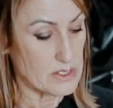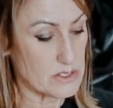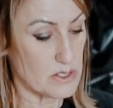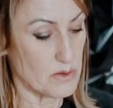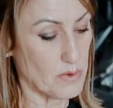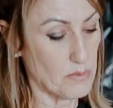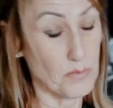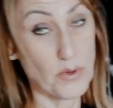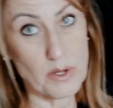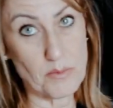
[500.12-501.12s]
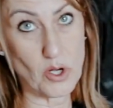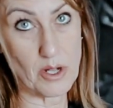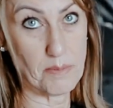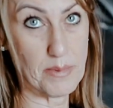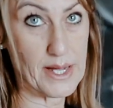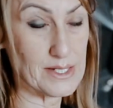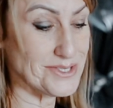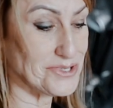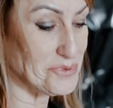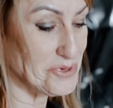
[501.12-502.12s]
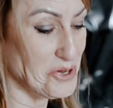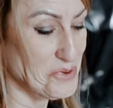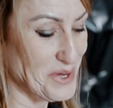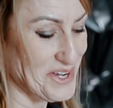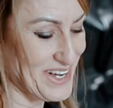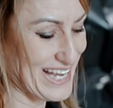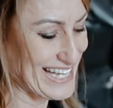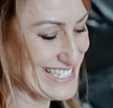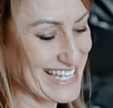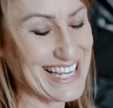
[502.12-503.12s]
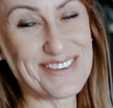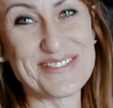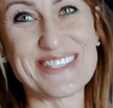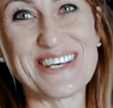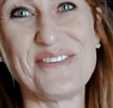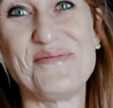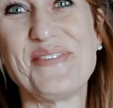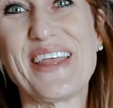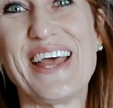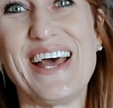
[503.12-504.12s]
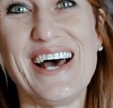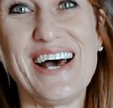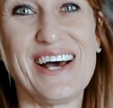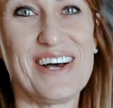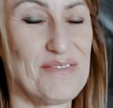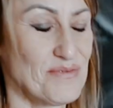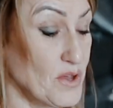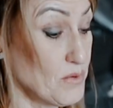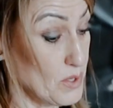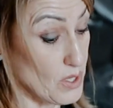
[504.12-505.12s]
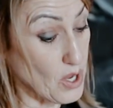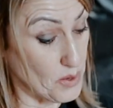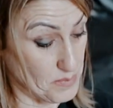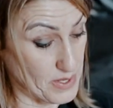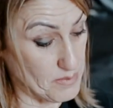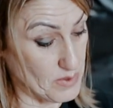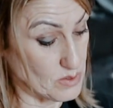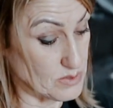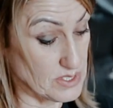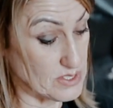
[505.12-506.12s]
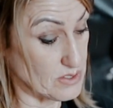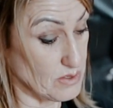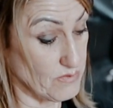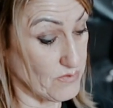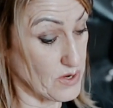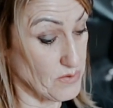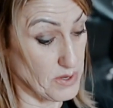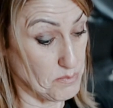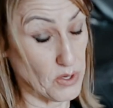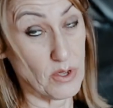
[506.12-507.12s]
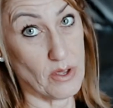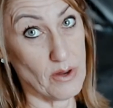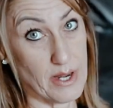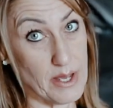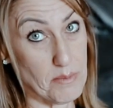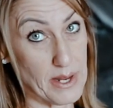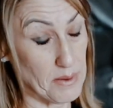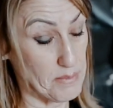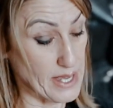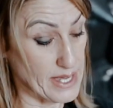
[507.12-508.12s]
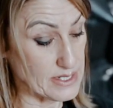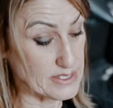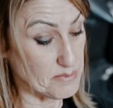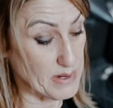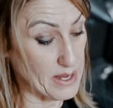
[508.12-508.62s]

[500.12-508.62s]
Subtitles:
So with boermakkerplans, we are cutting up some open, because these are very peculiar black bags.